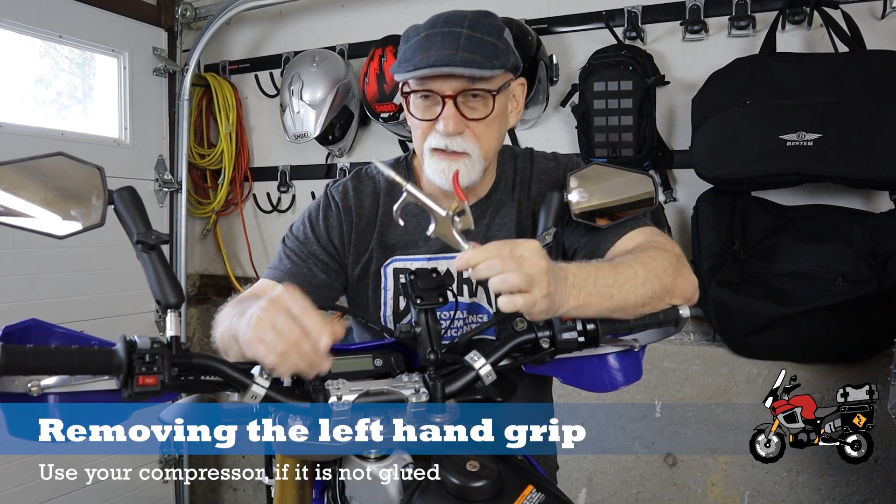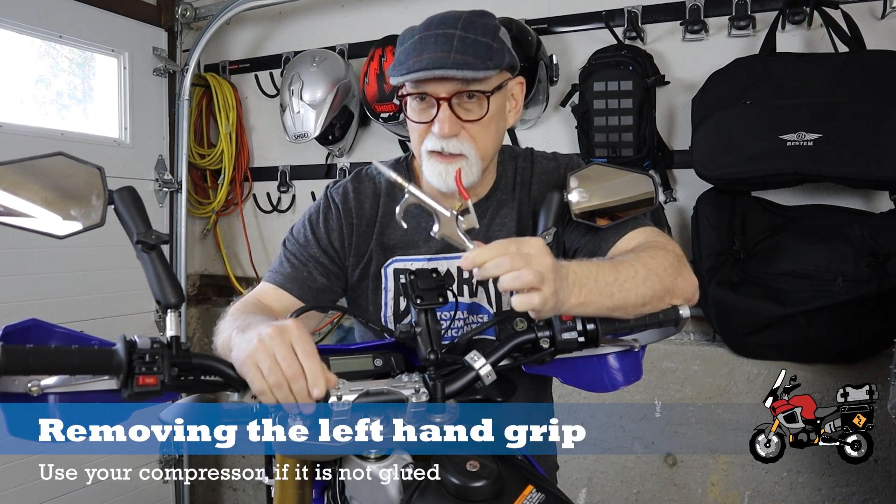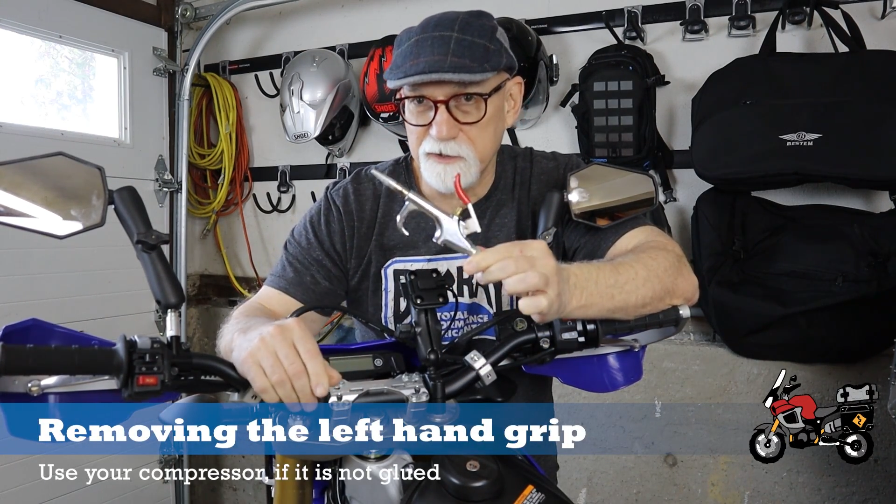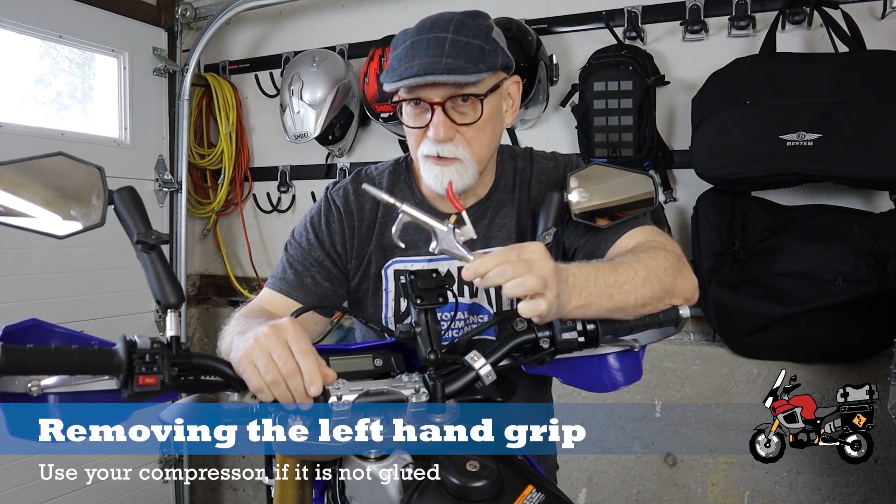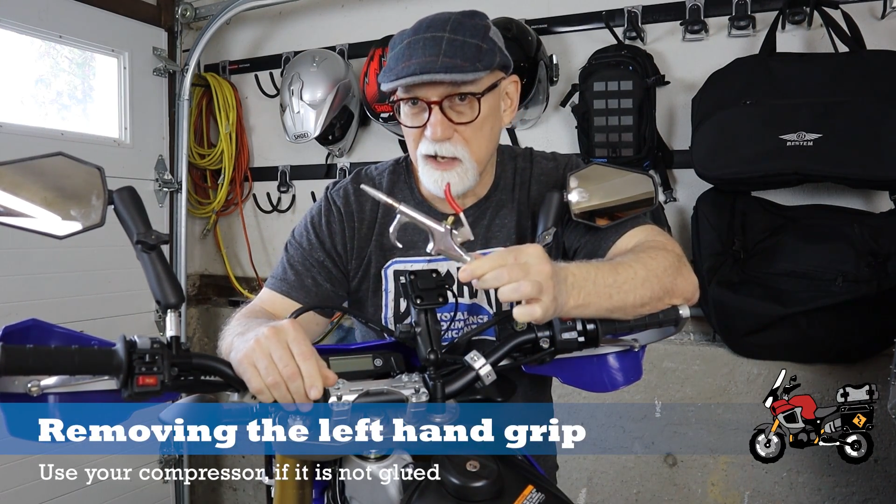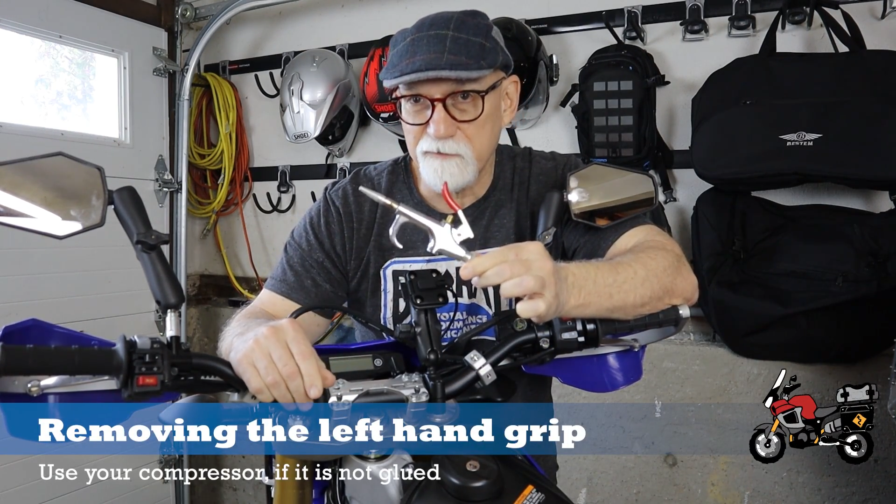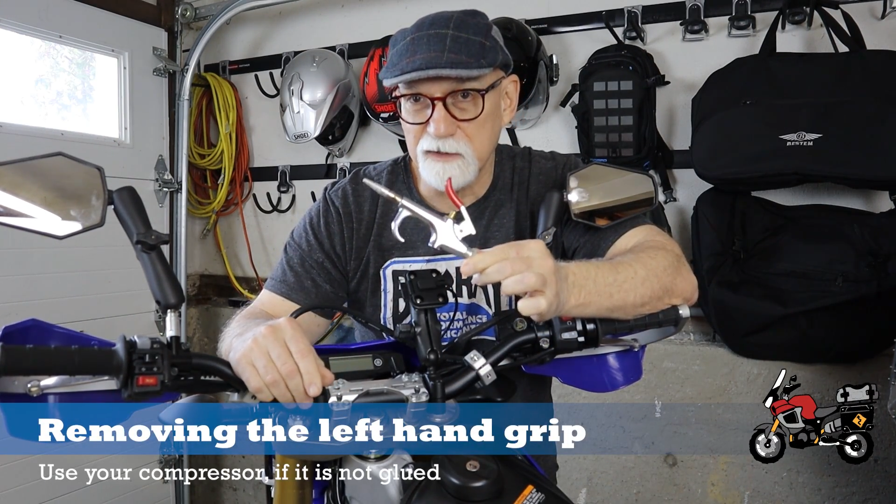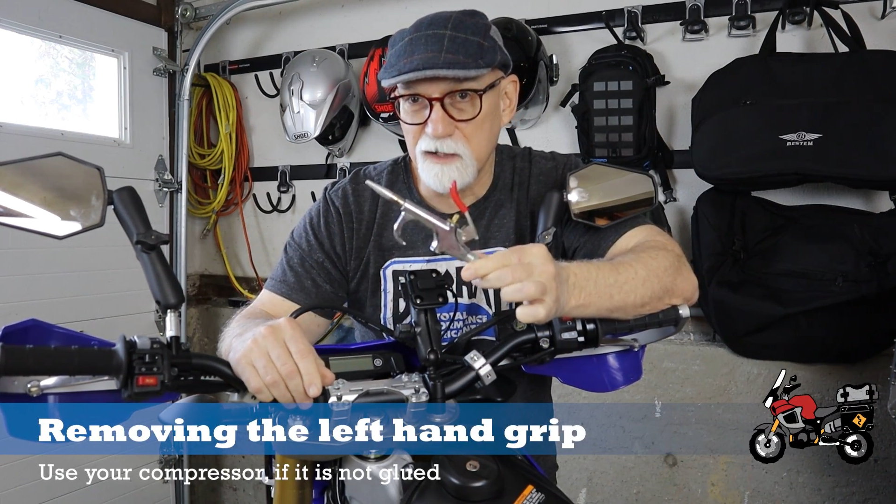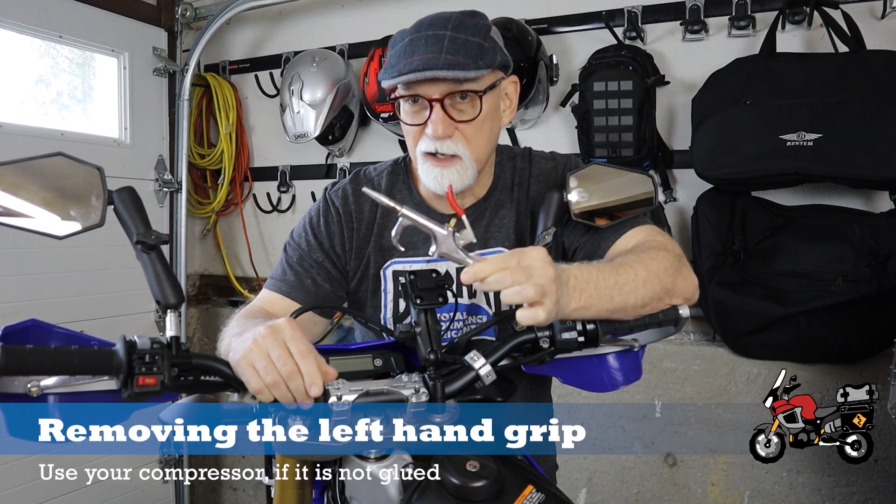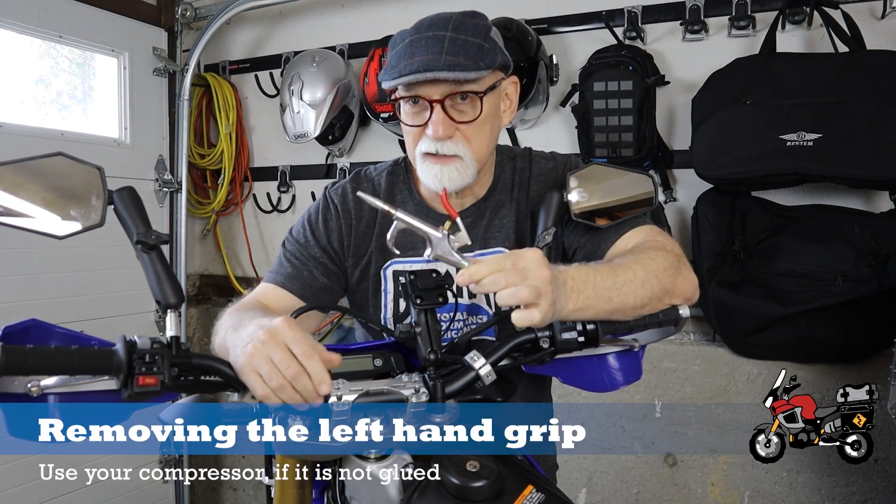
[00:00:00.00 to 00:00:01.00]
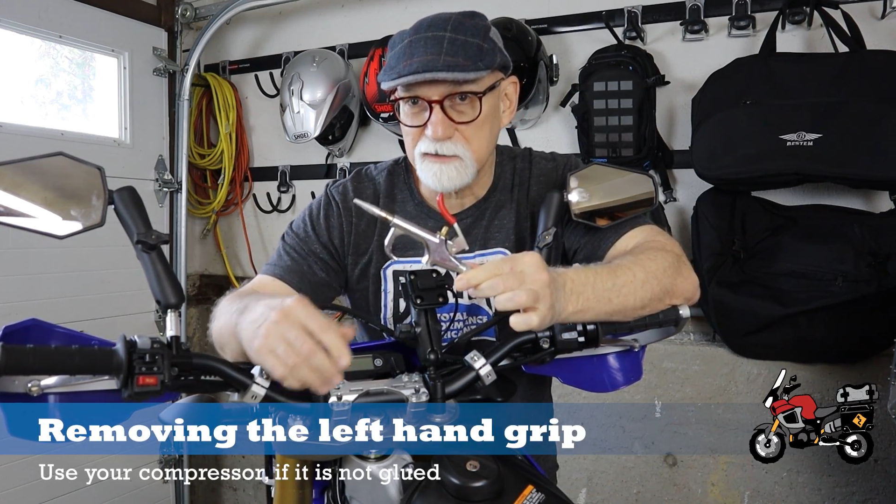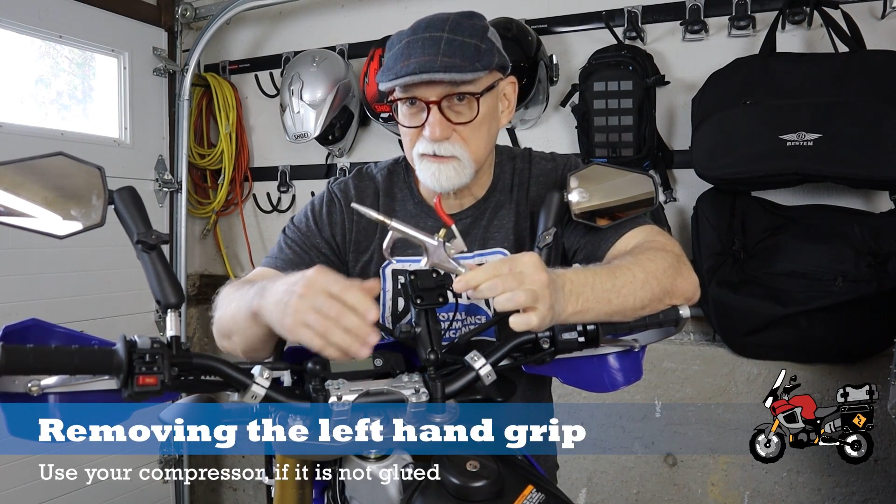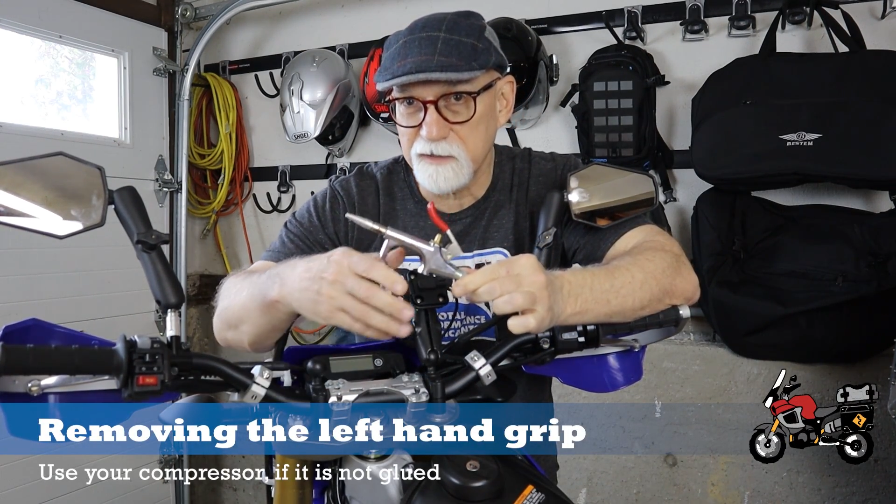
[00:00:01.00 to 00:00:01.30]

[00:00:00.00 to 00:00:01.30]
and you have a nozzle